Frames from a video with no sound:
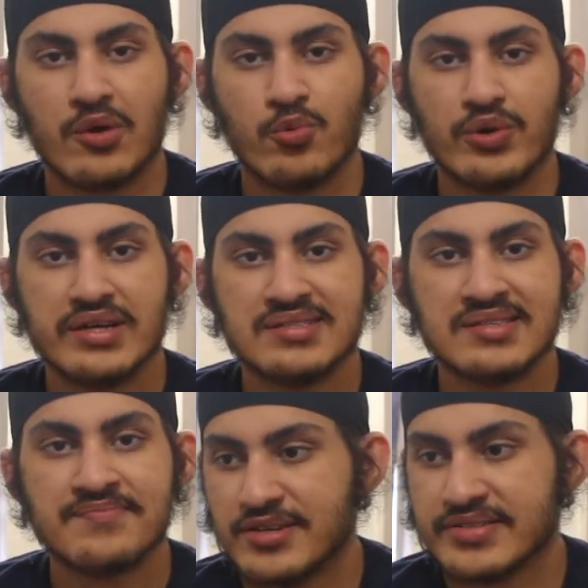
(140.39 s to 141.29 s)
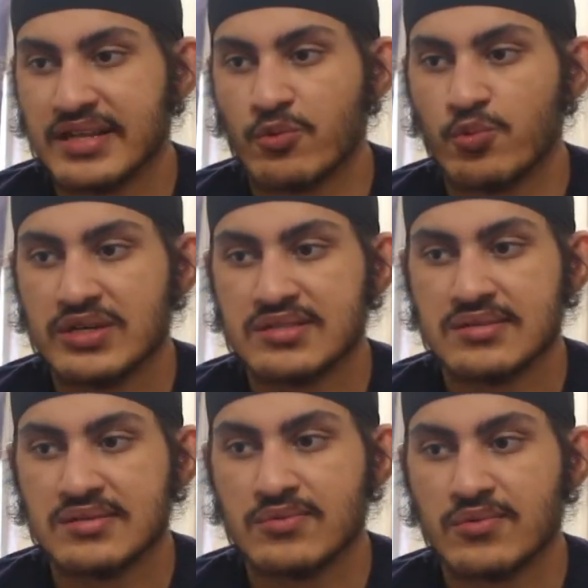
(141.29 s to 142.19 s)
like Wix because like
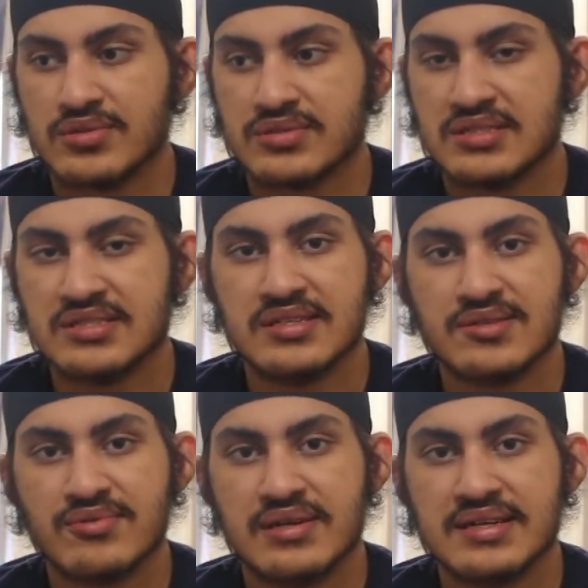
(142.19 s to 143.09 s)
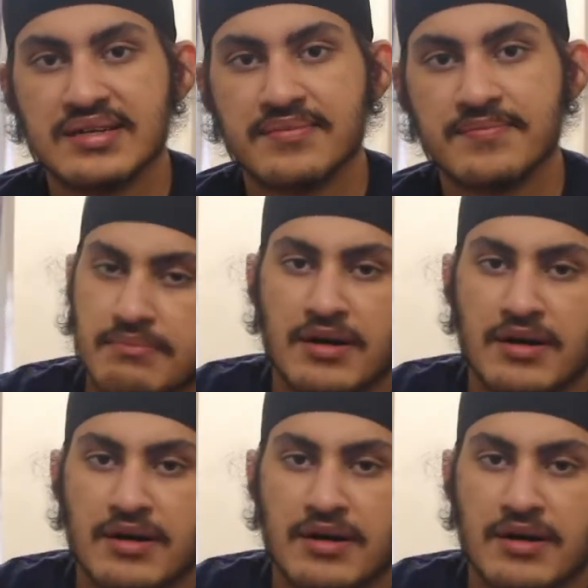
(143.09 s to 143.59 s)
Wix was easier to learn.